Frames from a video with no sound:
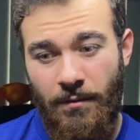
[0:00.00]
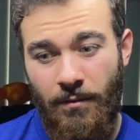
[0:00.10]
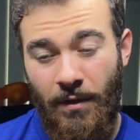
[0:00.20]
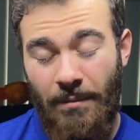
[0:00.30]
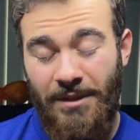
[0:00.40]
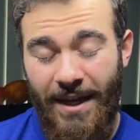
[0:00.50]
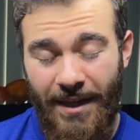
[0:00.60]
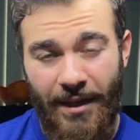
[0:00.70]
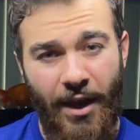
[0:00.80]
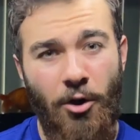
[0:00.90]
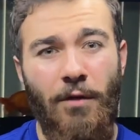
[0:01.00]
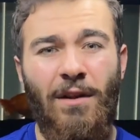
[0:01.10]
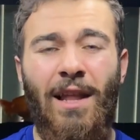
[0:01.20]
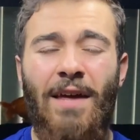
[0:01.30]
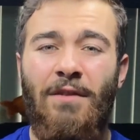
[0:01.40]
when I'm taking care of
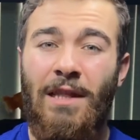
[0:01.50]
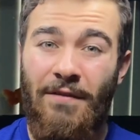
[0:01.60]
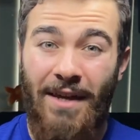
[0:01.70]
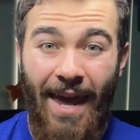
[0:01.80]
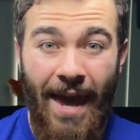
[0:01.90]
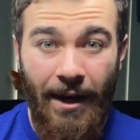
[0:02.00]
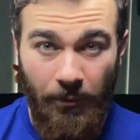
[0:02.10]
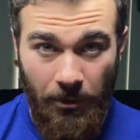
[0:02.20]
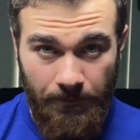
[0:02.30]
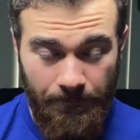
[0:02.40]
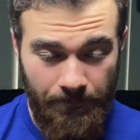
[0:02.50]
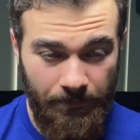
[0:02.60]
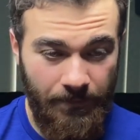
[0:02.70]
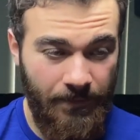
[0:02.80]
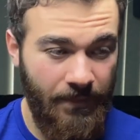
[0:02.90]
a living animal.
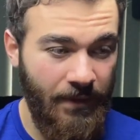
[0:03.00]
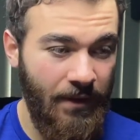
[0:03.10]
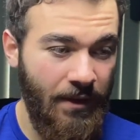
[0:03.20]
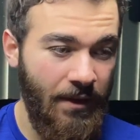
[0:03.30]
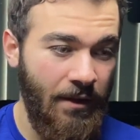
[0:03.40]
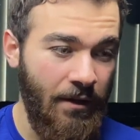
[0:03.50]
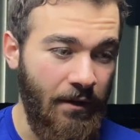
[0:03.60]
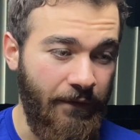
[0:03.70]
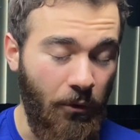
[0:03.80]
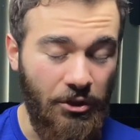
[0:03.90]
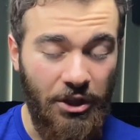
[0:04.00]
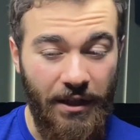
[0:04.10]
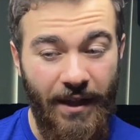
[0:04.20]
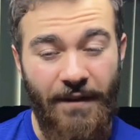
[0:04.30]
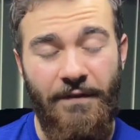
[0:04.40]
Unfortunately,
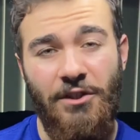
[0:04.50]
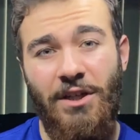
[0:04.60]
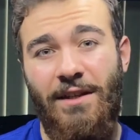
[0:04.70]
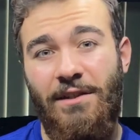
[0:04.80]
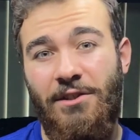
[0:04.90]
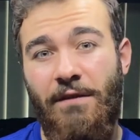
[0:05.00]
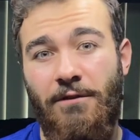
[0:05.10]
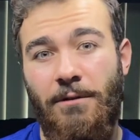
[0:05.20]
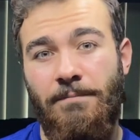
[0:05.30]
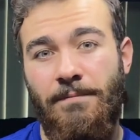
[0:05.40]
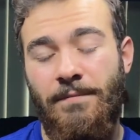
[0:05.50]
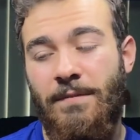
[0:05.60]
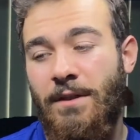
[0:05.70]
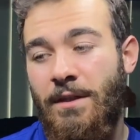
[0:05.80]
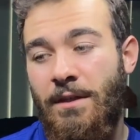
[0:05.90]
that fish had to suffer
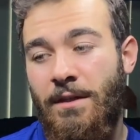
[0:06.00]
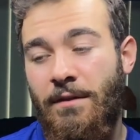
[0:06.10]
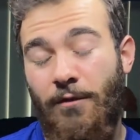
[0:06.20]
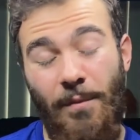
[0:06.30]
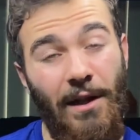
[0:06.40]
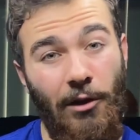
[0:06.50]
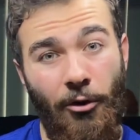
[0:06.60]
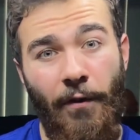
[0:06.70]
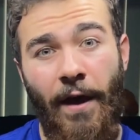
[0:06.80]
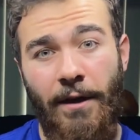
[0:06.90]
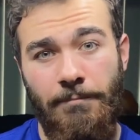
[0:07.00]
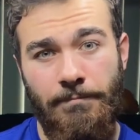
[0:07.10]
for me to learn that.